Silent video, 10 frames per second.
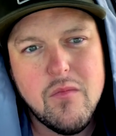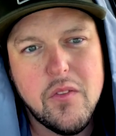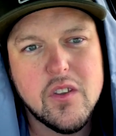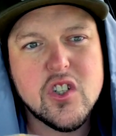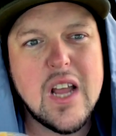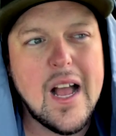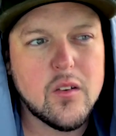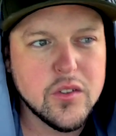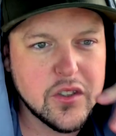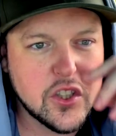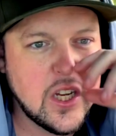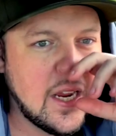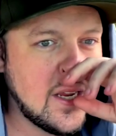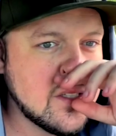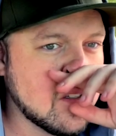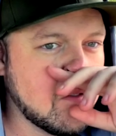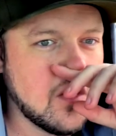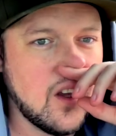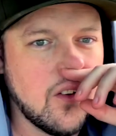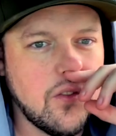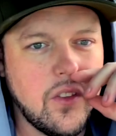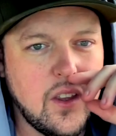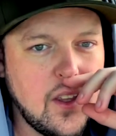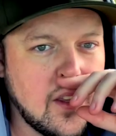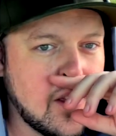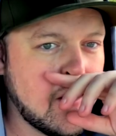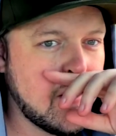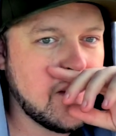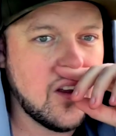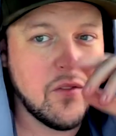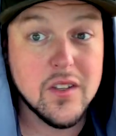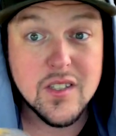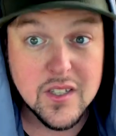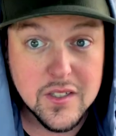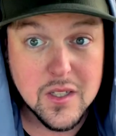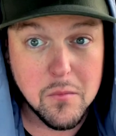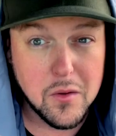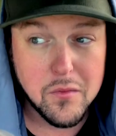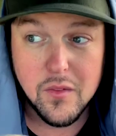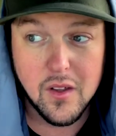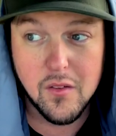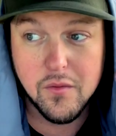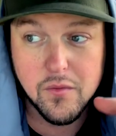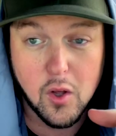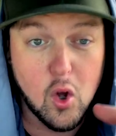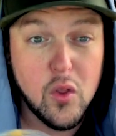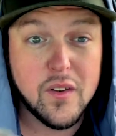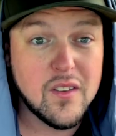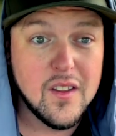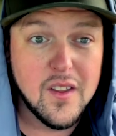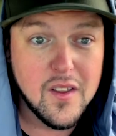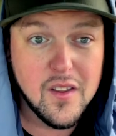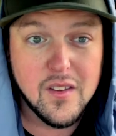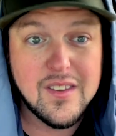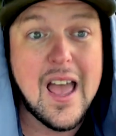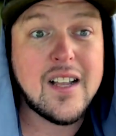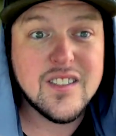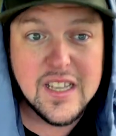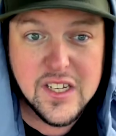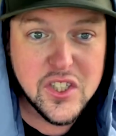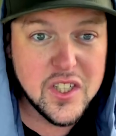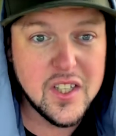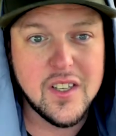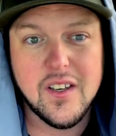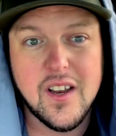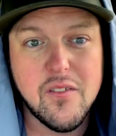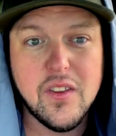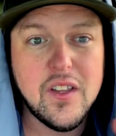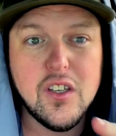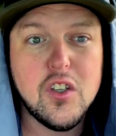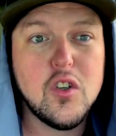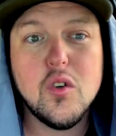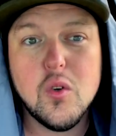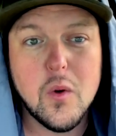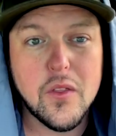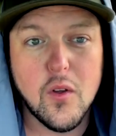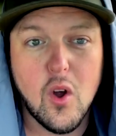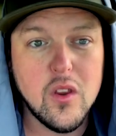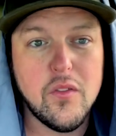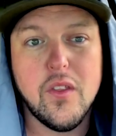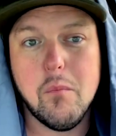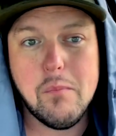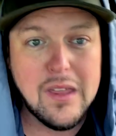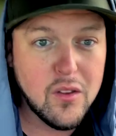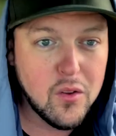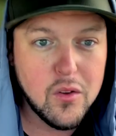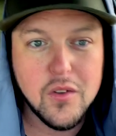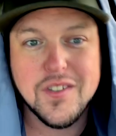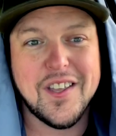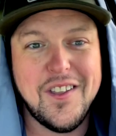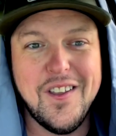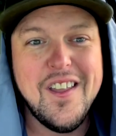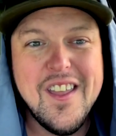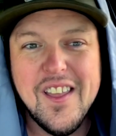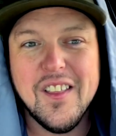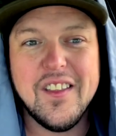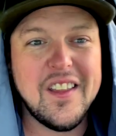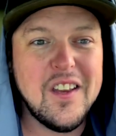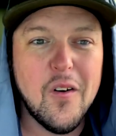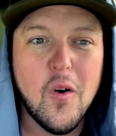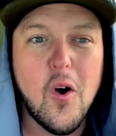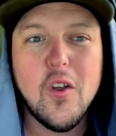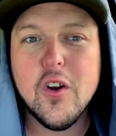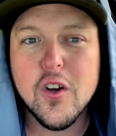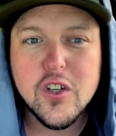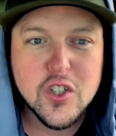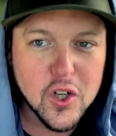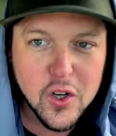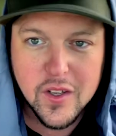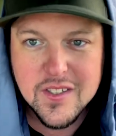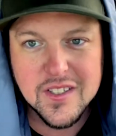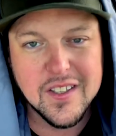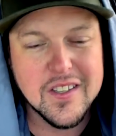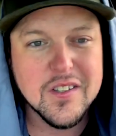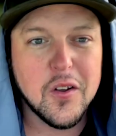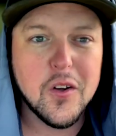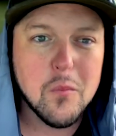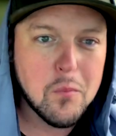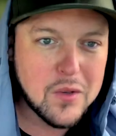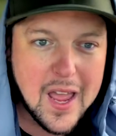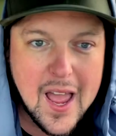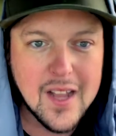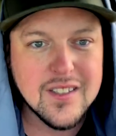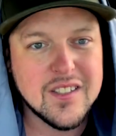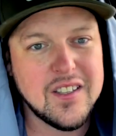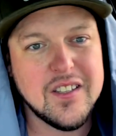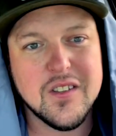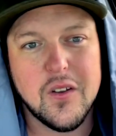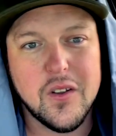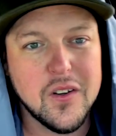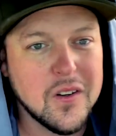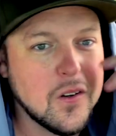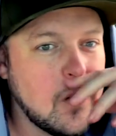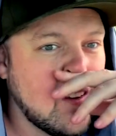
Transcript: the shackles and chains of the system of all the taxation and everything to do with all of the bills that you know, all your insurances, all your taxes, all your,